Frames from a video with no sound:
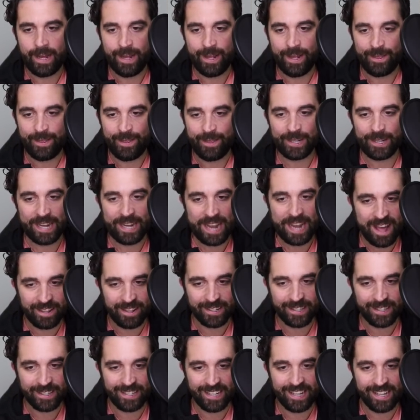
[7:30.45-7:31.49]
There's a
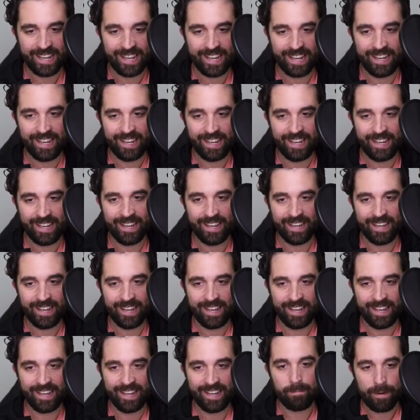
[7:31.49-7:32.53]
Galaxy key,
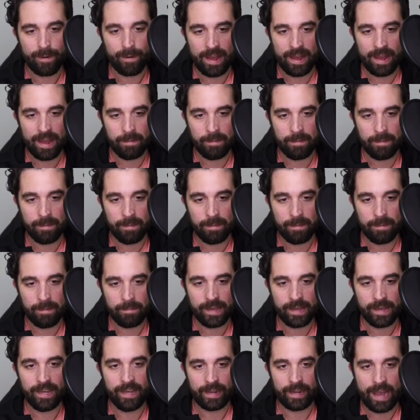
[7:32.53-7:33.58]
a Prime key,
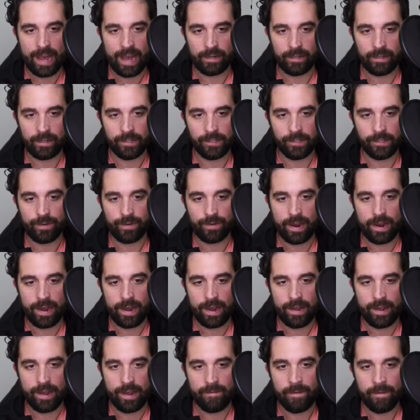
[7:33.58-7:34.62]
and a Catalyst drive.